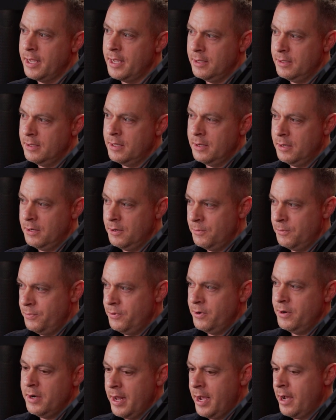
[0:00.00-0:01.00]
that you're
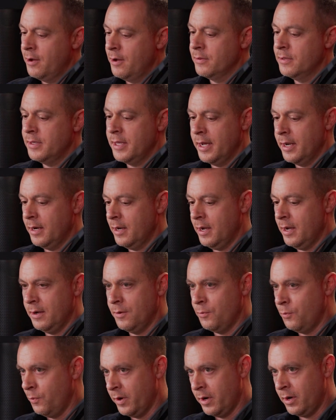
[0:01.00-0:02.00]
putting out that
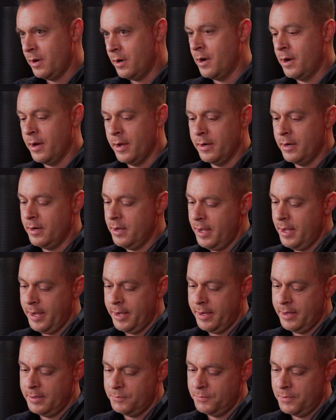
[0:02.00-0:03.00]
we're on,
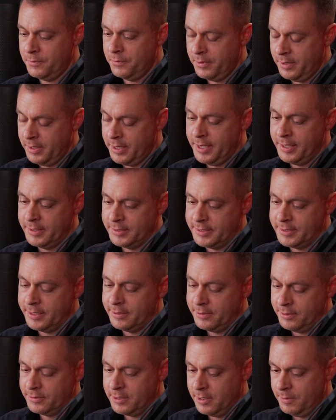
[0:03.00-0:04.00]
and we realize
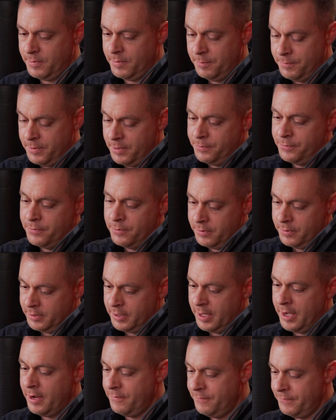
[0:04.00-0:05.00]
that there's going to be people
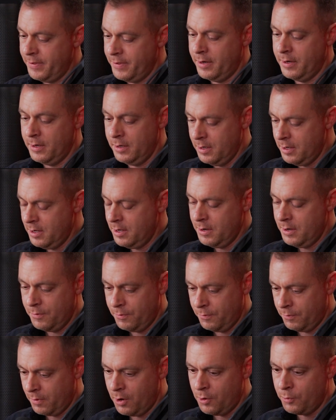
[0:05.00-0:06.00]
in life that
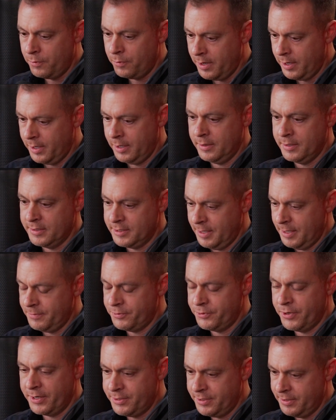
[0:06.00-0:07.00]
we're all running in the
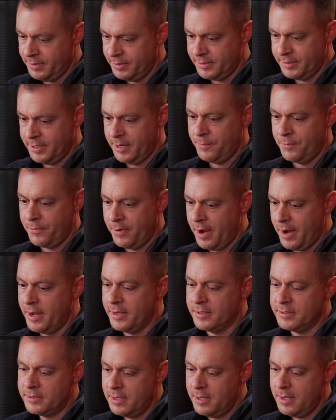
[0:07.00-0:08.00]
same direction, the same
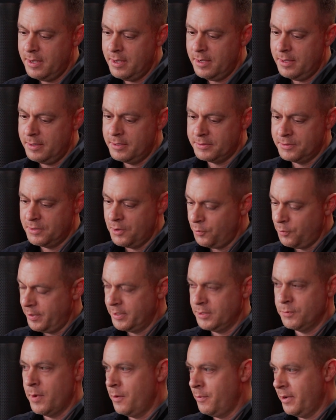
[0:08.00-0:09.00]
race. There's no
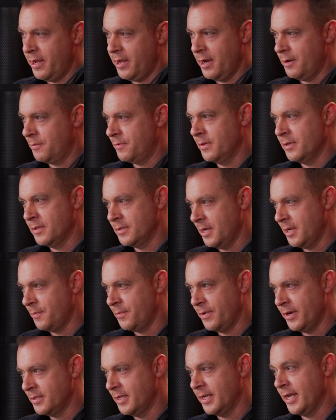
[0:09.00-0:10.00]
reason why we can't run the
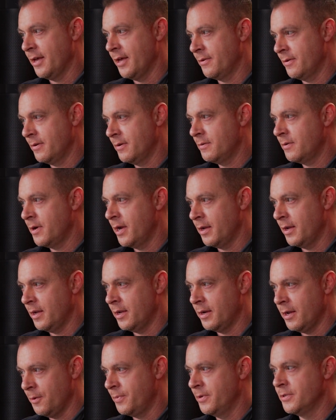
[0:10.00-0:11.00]
same race together, right?
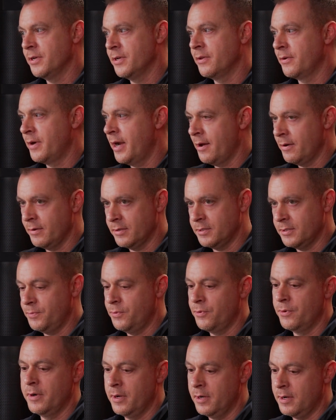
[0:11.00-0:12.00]
And help each other out and
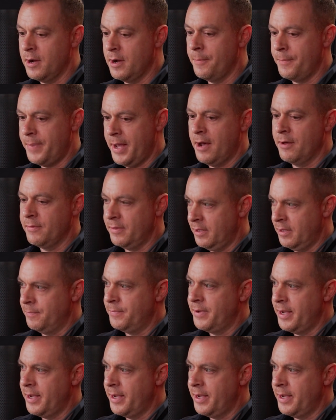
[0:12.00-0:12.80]
support it and compound the